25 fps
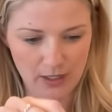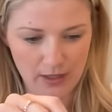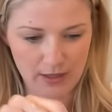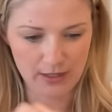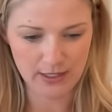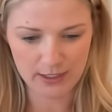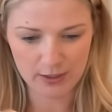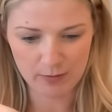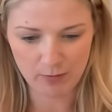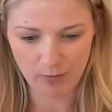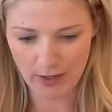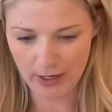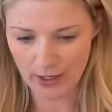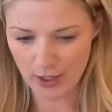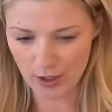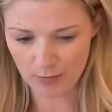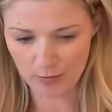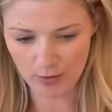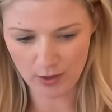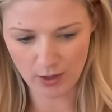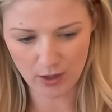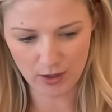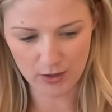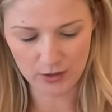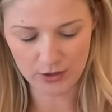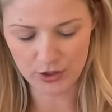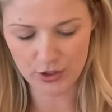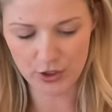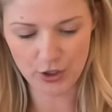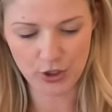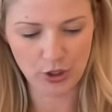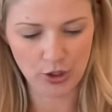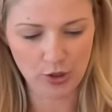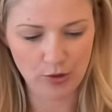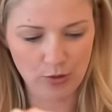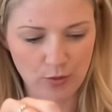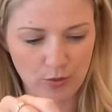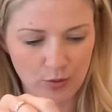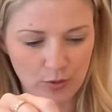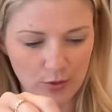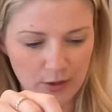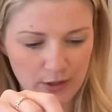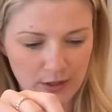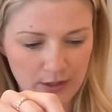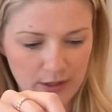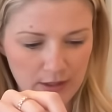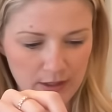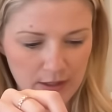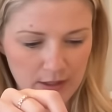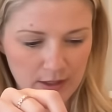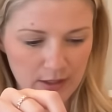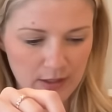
this planner belongs to, or